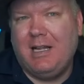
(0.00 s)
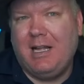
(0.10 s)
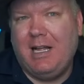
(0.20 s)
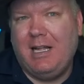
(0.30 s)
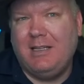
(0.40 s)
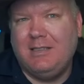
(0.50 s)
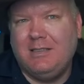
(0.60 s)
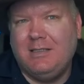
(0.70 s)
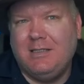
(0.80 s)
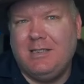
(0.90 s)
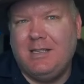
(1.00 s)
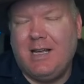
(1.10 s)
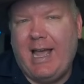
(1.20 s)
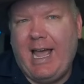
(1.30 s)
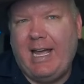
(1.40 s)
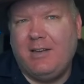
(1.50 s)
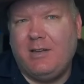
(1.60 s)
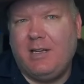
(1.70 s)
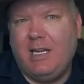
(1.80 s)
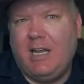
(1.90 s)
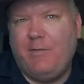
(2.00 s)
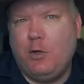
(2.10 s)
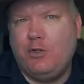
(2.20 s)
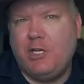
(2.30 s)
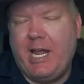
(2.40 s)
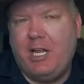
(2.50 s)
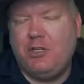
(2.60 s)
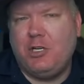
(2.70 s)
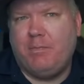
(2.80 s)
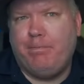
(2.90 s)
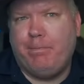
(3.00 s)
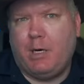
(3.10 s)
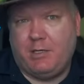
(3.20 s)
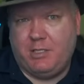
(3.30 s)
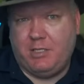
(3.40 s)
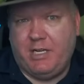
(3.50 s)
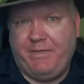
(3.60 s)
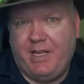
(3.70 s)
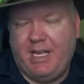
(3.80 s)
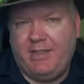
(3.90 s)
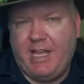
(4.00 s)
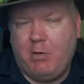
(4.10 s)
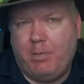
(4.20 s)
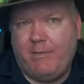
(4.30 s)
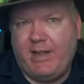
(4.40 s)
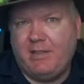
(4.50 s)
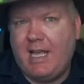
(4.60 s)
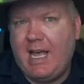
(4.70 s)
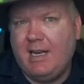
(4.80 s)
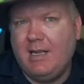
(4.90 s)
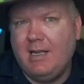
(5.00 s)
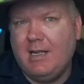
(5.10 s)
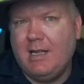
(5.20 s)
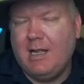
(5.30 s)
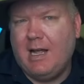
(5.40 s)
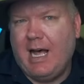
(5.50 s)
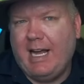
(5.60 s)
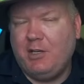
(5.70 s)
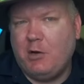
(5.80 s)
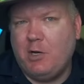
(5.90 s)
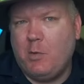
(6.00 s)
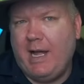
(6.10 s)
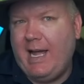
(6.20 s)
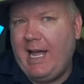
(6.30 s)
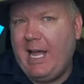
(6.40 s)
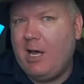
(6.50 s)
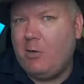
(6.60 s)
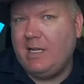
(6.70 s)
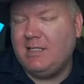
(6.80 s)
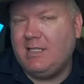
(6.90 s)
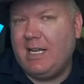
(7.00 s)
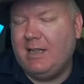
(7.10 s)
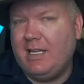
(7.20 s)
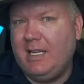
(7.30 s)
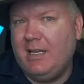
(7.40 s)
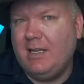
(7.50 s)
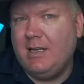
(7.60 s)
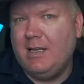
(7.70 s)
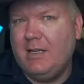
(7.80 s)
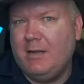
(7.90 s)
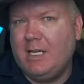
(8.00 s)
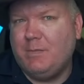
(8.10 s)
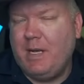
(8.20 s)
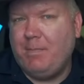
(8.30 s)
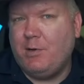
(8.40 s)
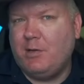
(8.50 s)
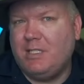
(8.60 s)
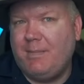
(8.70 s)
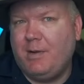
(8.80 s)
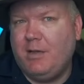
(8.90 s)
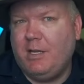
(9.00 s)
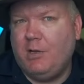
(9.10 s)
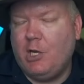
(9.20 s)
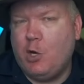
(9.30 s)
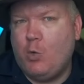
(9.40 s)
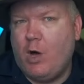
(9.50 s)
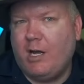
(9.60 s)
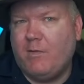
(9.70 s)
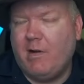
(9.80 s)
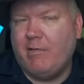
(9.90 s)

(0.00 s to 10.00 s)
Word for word: Uh huh. And if you change your birth certificate, that will prevent that. I don't know how, incidentally, because people don't typically, you know, walk